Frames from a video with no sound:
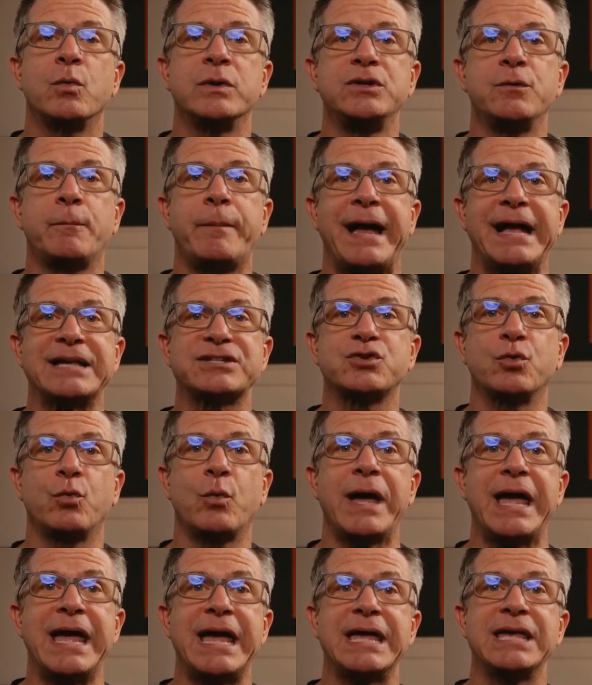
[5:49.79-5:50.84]
When you pass
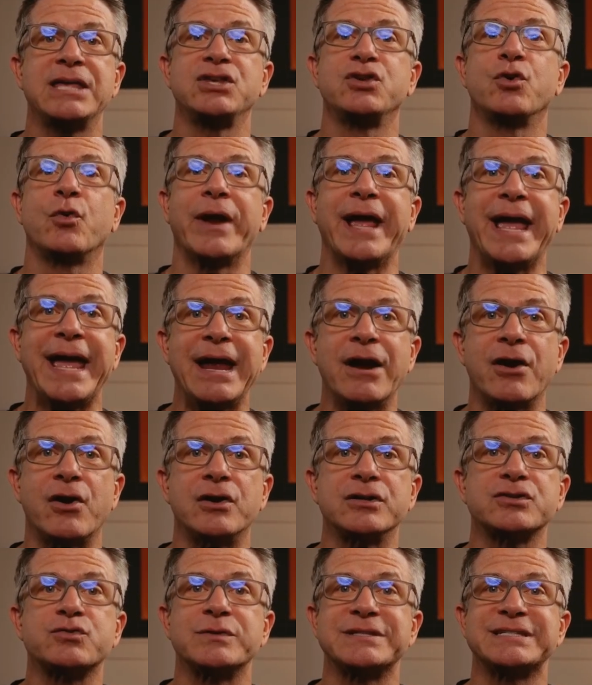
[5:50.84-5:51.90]
away, your
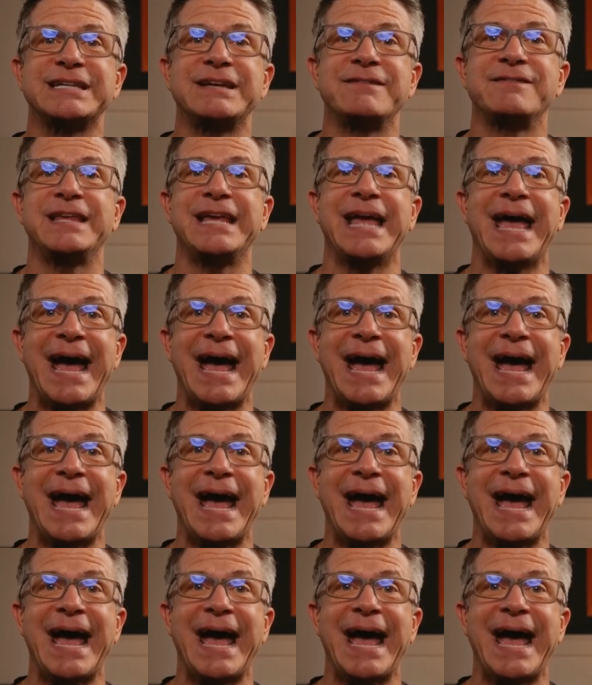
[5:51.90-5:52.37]
heirs receive the